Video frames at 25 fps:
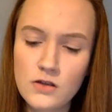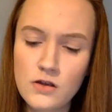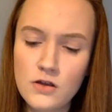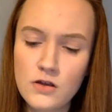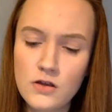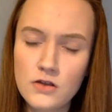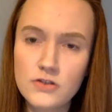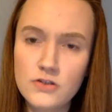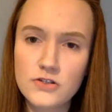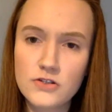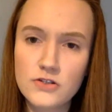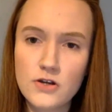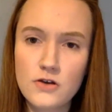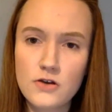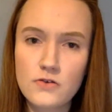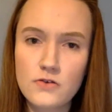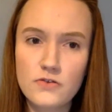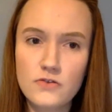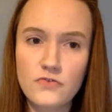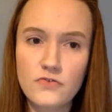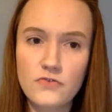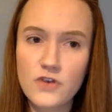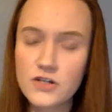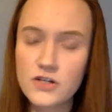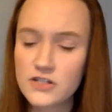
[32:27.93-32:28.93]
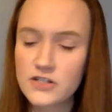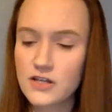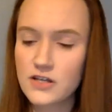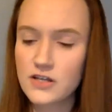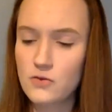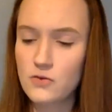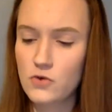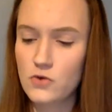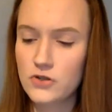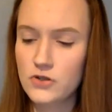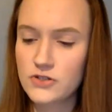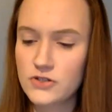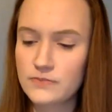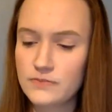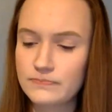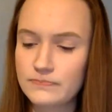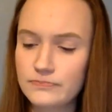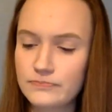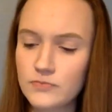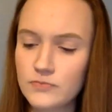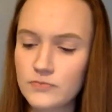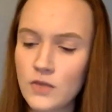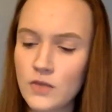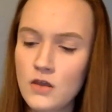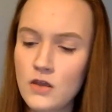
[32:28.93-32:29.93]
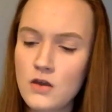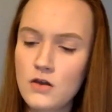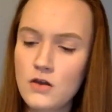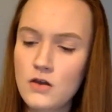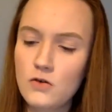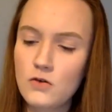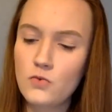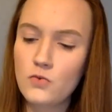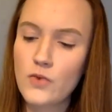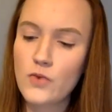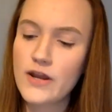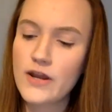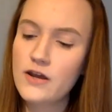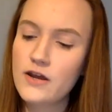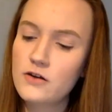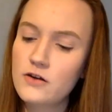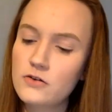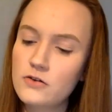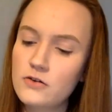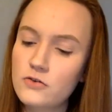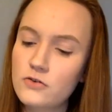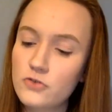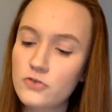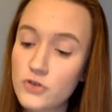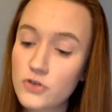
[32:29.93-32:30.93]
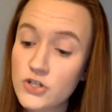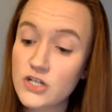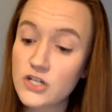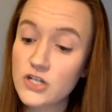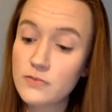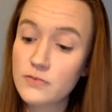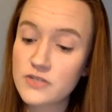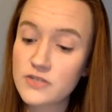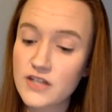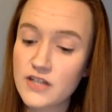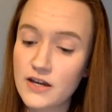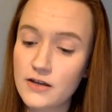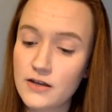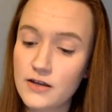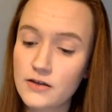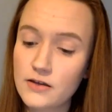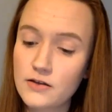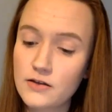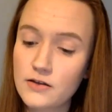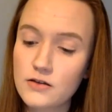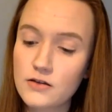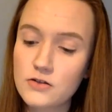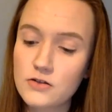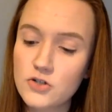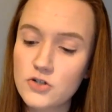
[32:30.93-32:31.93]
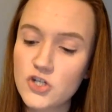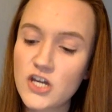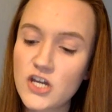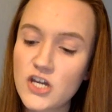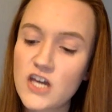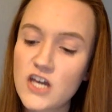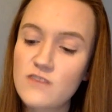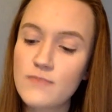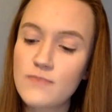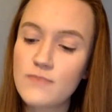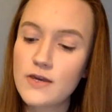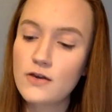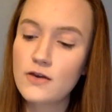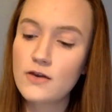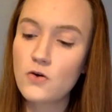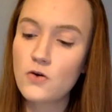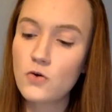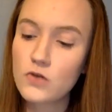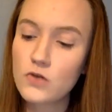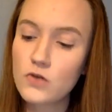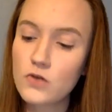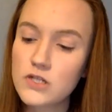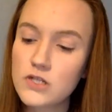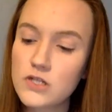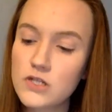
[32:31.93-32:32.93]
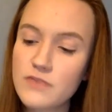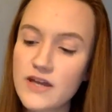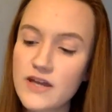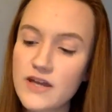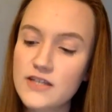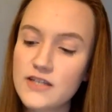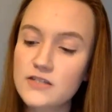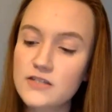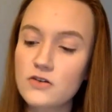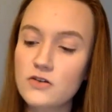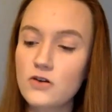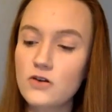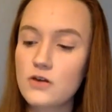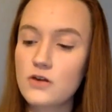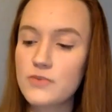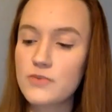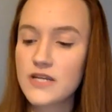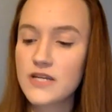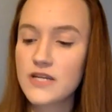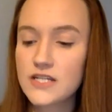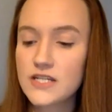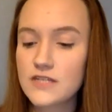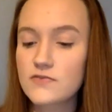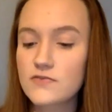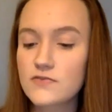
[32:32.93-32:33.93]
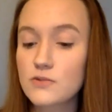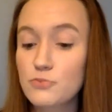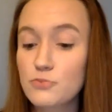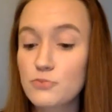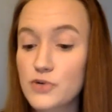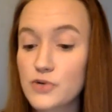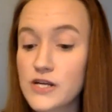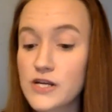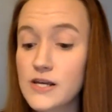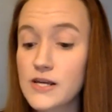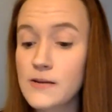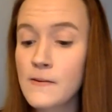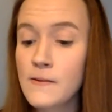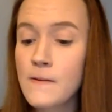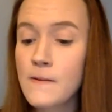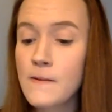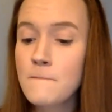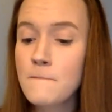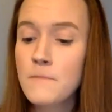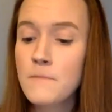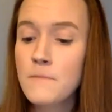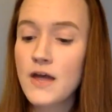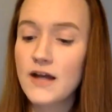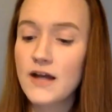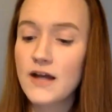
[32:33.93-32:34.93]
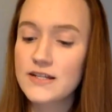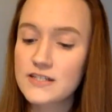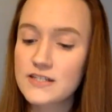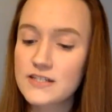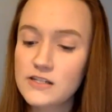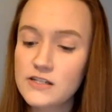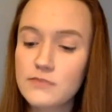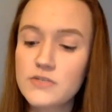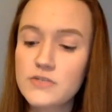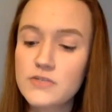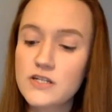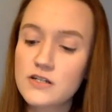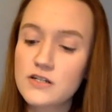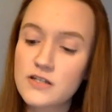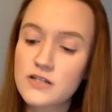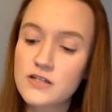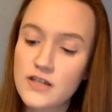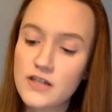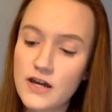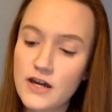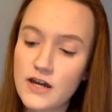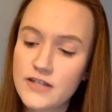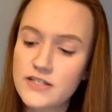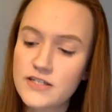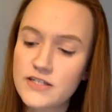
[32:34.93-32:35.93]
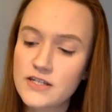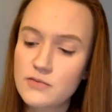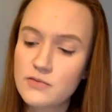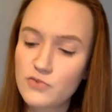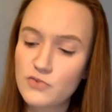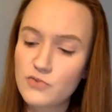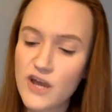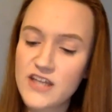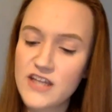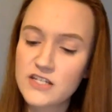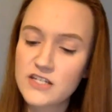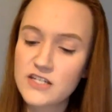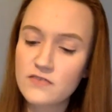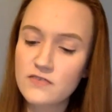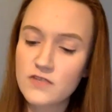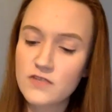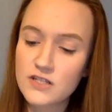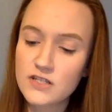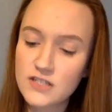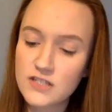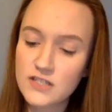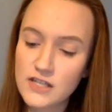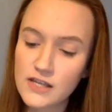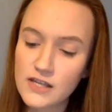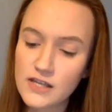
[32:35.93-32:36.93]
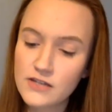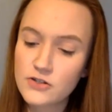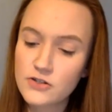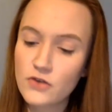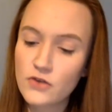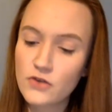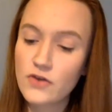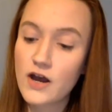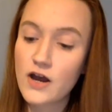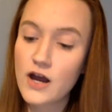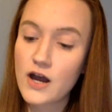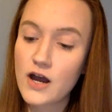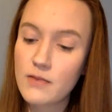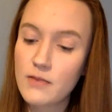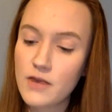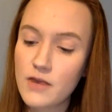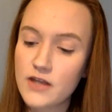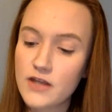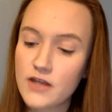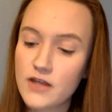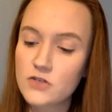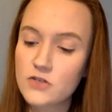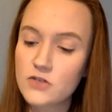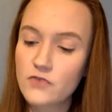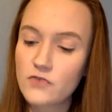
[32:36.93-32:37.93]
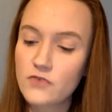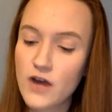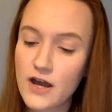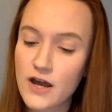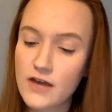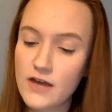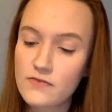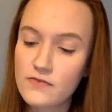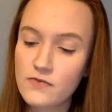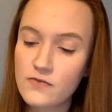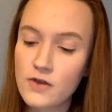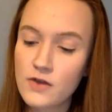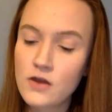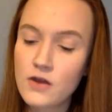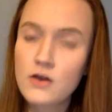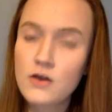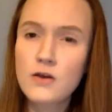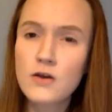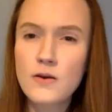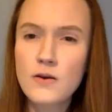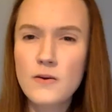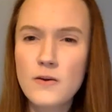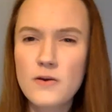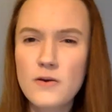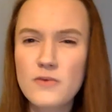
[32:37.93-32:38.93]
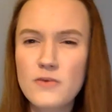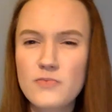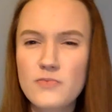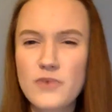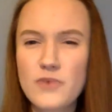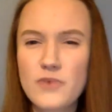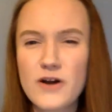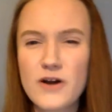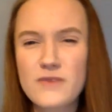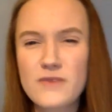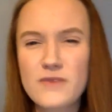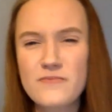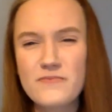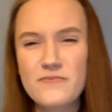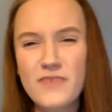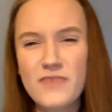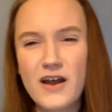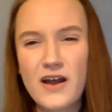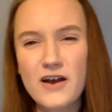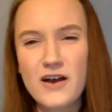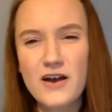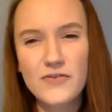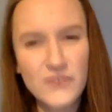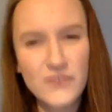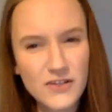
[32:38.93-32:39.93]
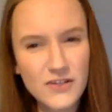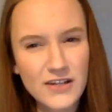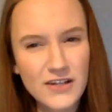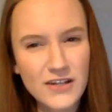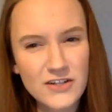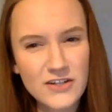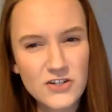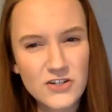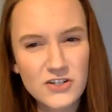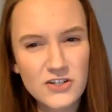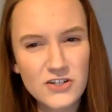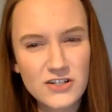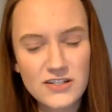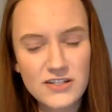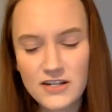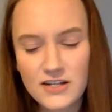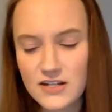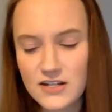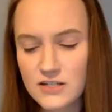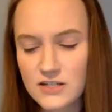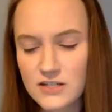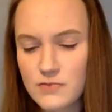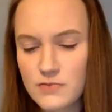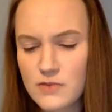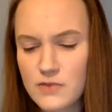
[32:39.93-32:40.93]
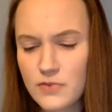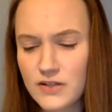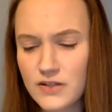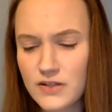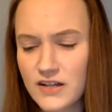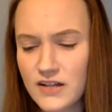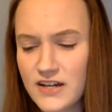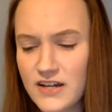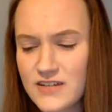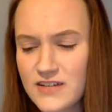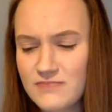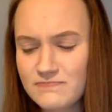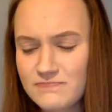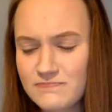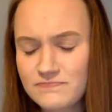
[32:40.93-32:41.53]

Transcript: so the first thing was, when our cruise ship sank, she gave me all the space on our piece of debris and slipped into the icy embrace of the sea so that I might survive. But I feel like she just did it to be polite.